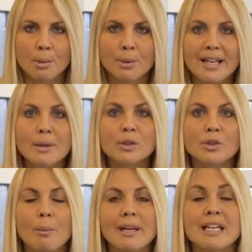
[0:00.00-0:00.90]
Pirelli will
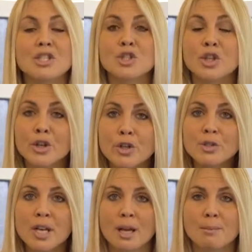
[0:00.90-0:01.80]
nominate
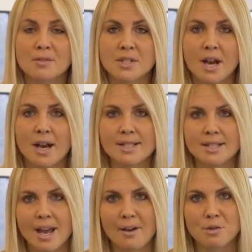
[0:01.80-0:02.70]
2 types of tyres
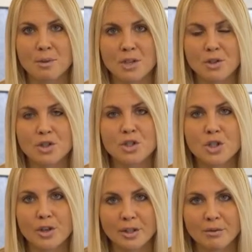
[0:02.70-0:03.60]
that have to be used
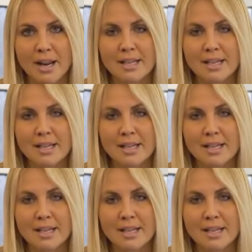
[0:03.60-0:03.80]
during the